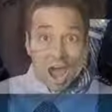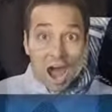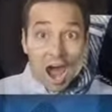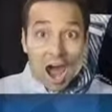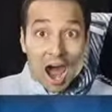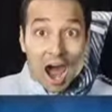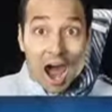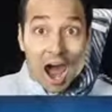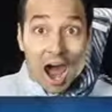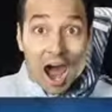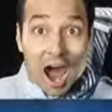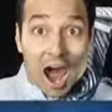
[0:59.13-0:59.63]

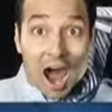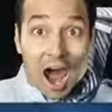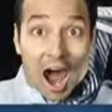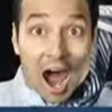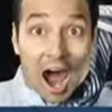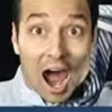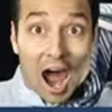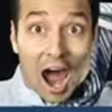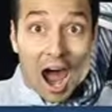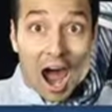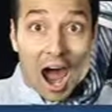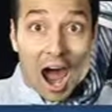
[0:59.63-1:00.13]
First of
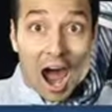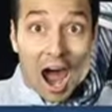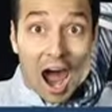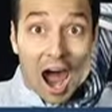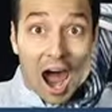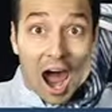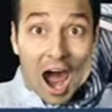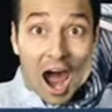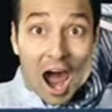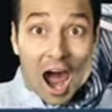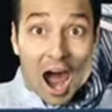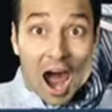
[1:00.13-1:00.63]
all,
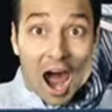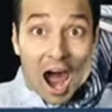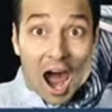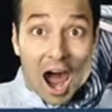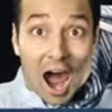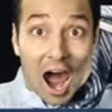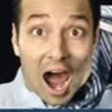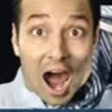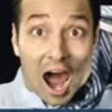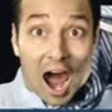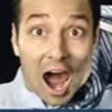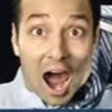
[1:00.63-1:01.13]
it is
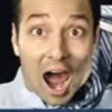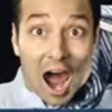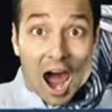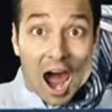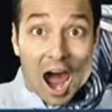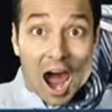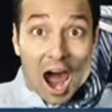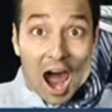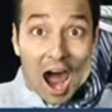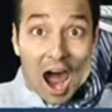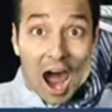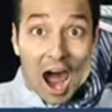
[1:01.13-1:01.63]
sleazy
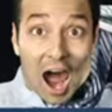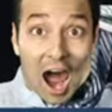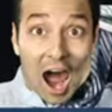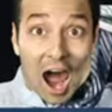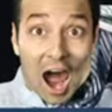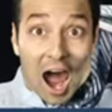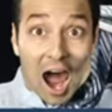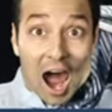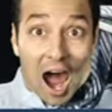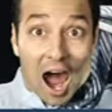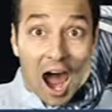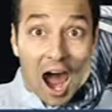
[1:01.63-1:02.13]
for the
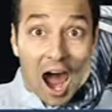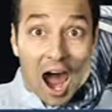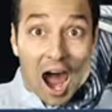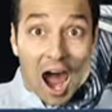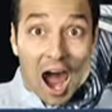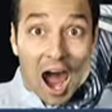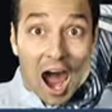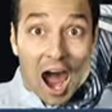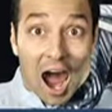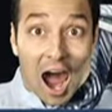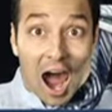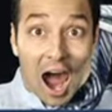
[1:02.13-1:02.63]
government
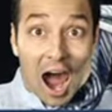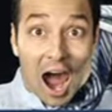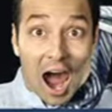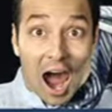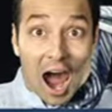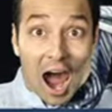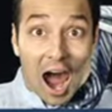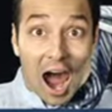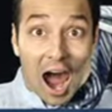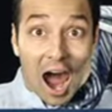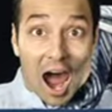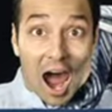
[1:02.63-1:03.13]
of the
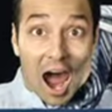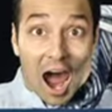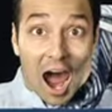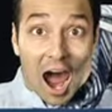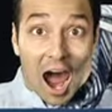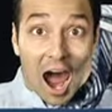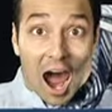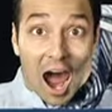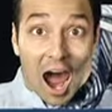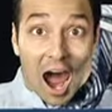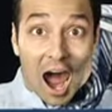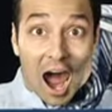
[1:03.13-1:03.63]
people,
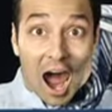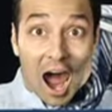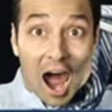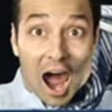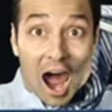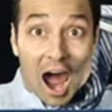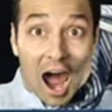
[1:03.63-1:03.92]
by the